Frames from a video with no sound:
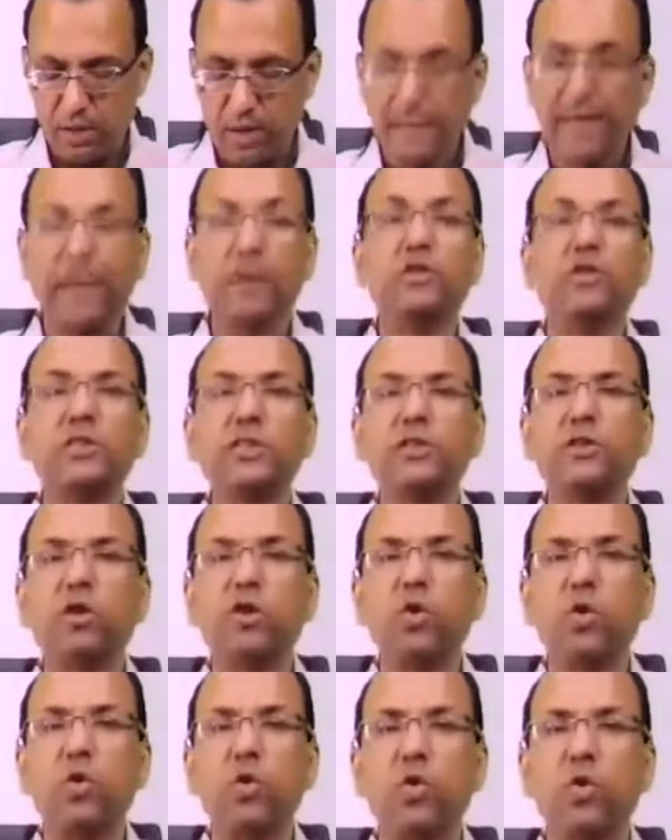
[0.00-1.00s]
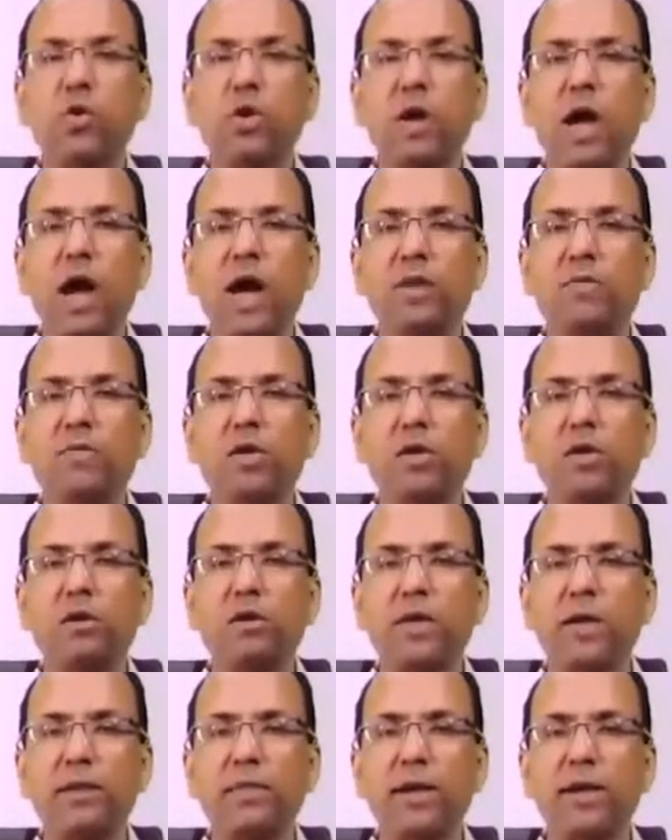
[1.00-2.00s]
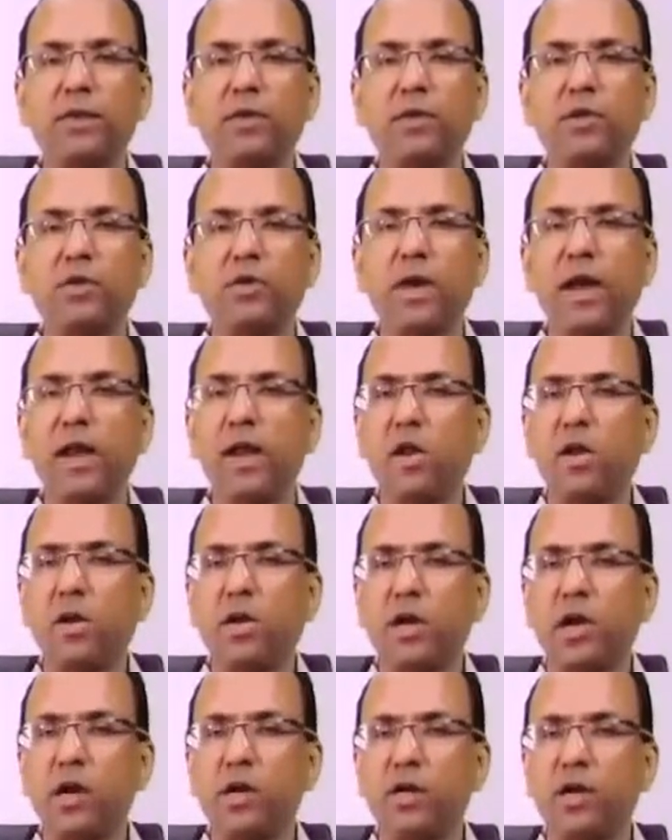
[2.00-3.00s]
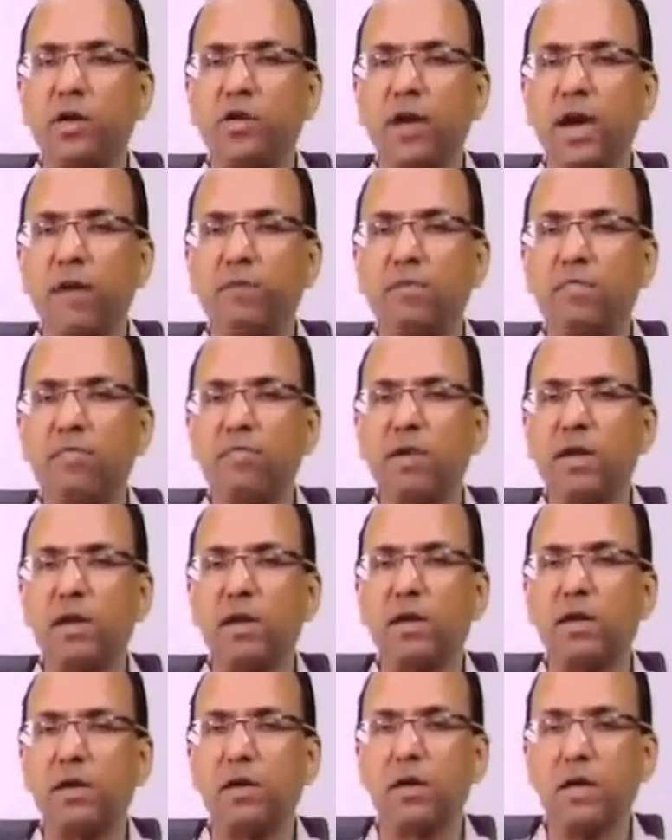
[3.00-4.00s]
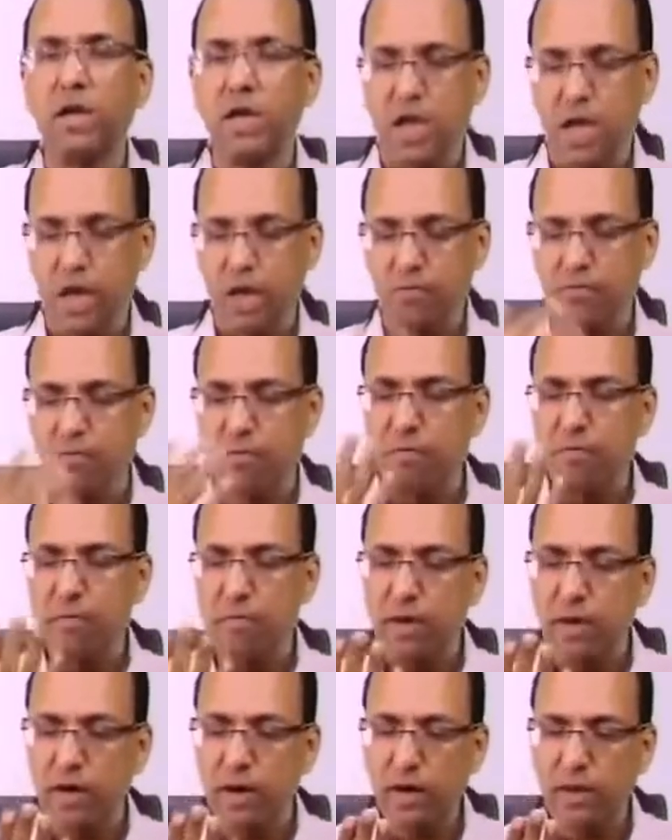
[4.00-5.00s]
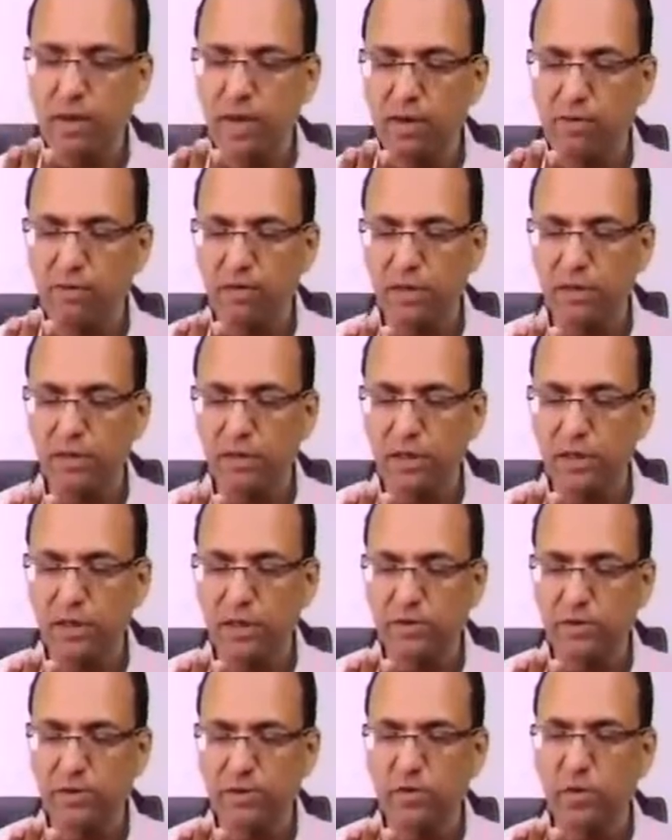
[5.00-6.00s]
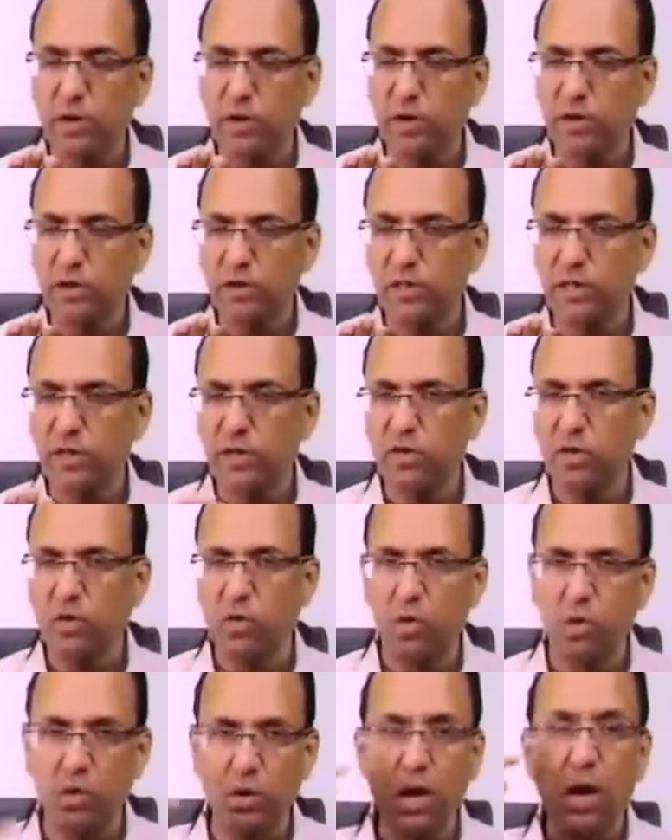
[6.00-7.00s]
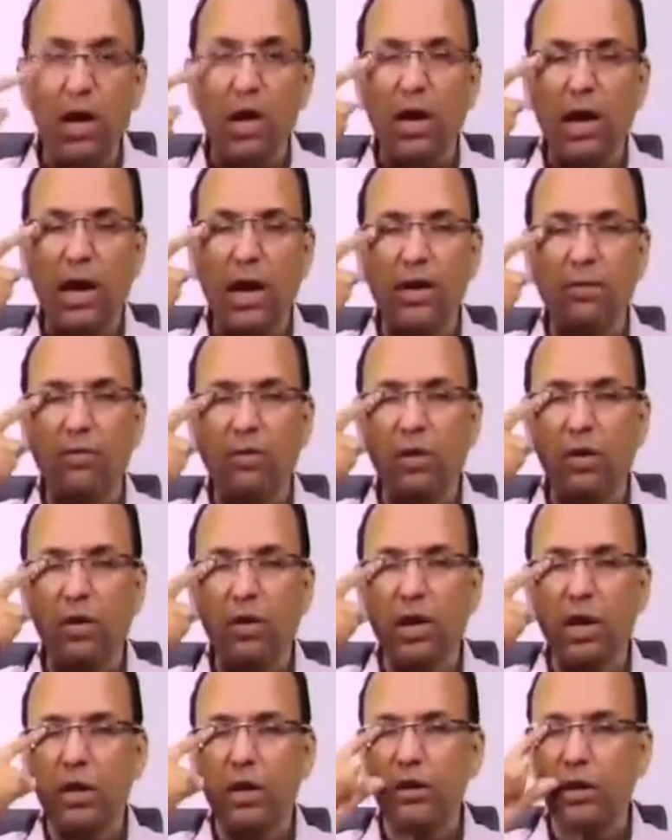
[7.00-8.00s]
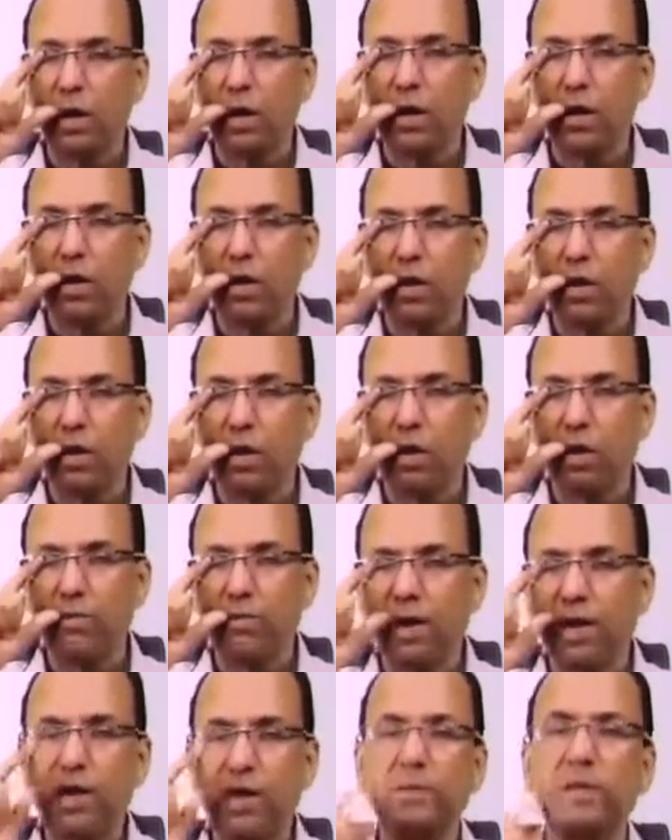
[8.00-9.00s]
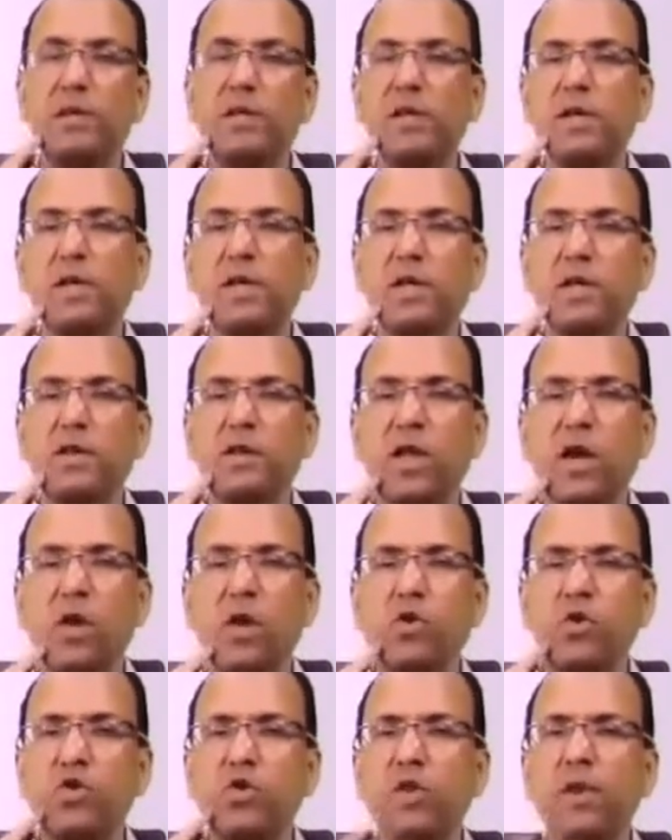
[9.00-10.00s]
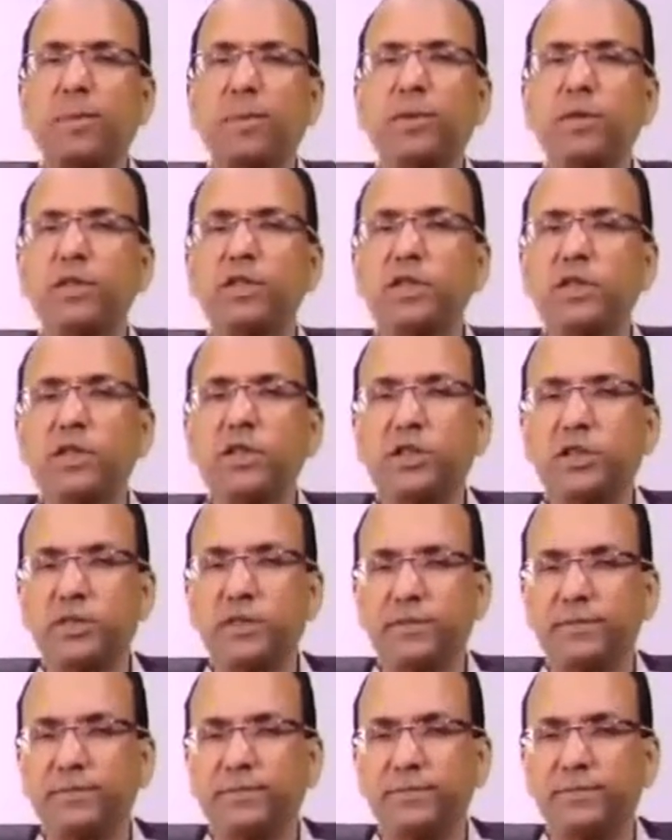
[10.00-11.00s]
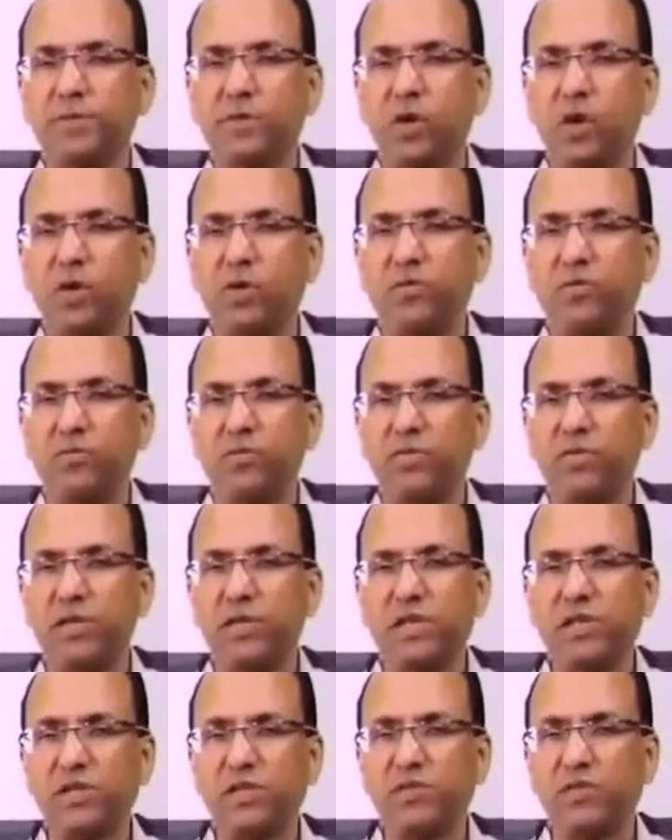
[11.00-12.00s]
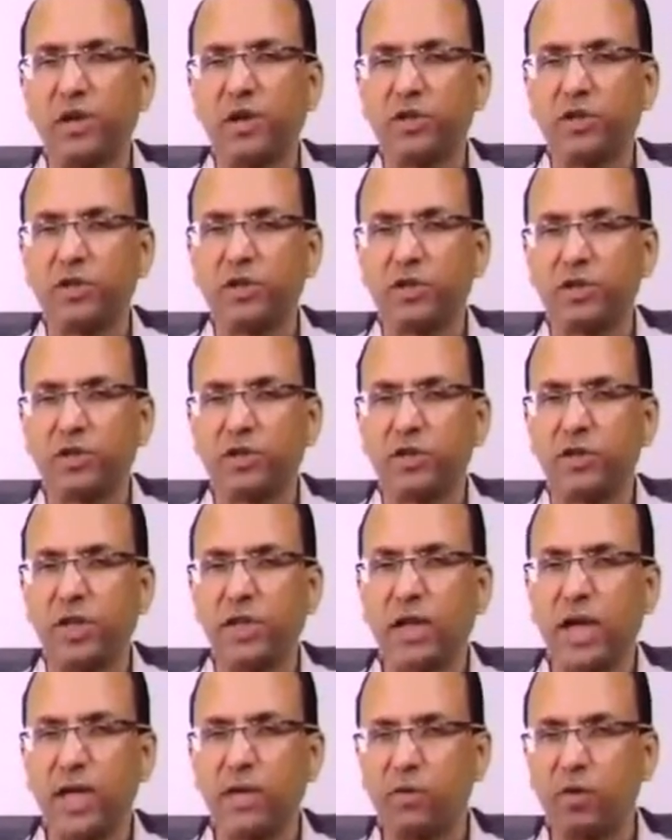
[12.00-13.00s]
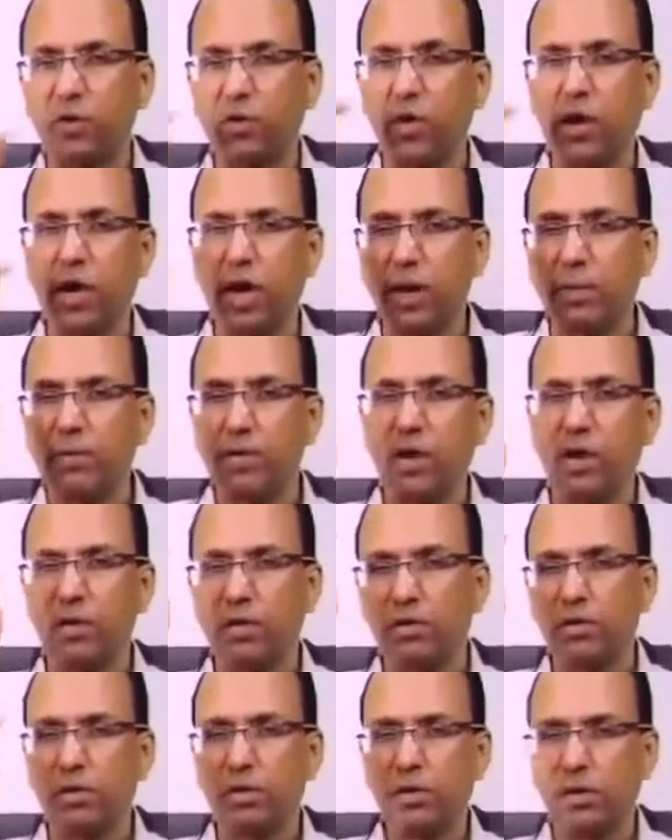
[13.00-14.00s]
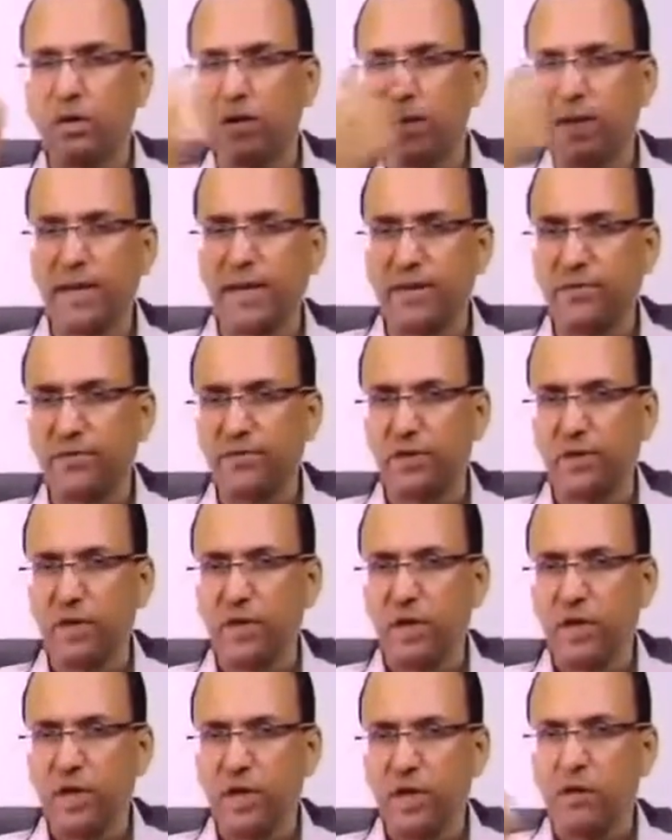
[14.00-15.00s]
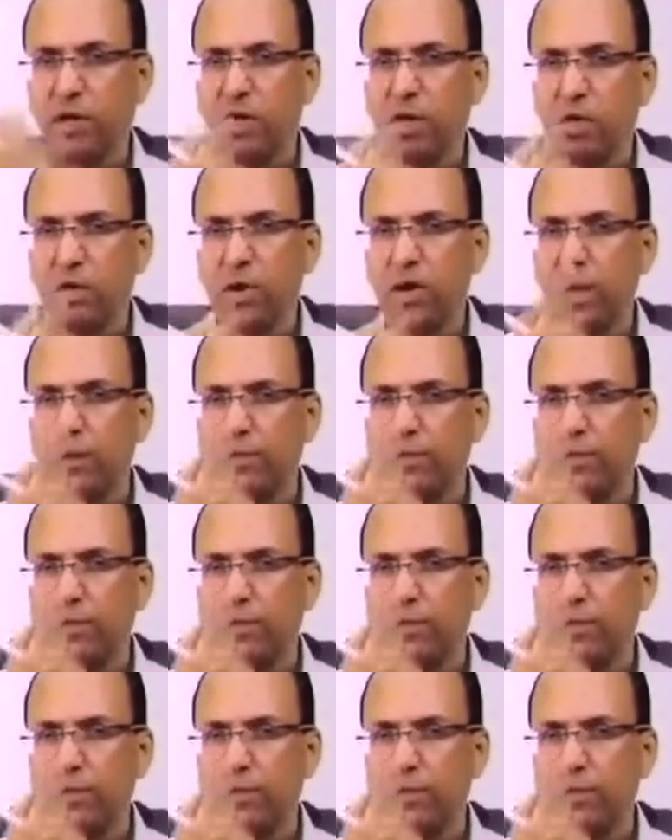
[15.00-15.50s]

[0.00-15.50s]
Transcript: Can you see your own eyeball, tongue mandible? You cannot until you have a mirror. If you have a mirror, then you can see. Otherwise, you cannot see your own eyeball, tongue or mandible. Then how do you know the position of these structures? That eyeball going up, down, right, left, tongue going up,